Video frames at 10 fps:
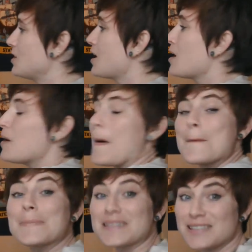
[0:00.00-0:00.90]
it.
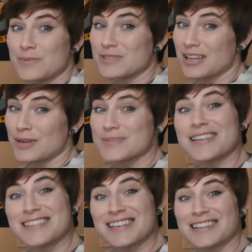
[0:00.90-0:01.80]
But sometimes
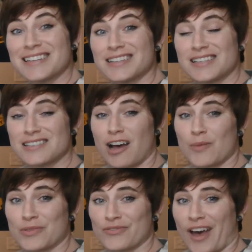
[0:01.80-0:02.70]
that's not the least
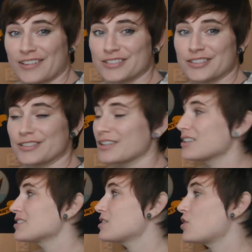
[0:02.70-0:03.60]
common factor.
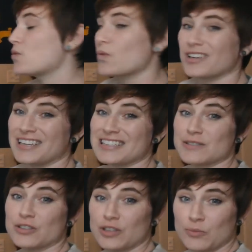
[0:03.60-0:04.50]
So it's
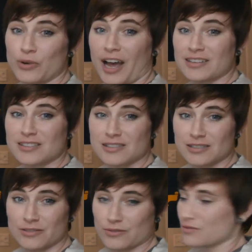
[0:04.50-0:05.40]
good practice to
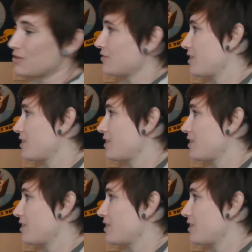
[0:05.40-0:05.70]
go through your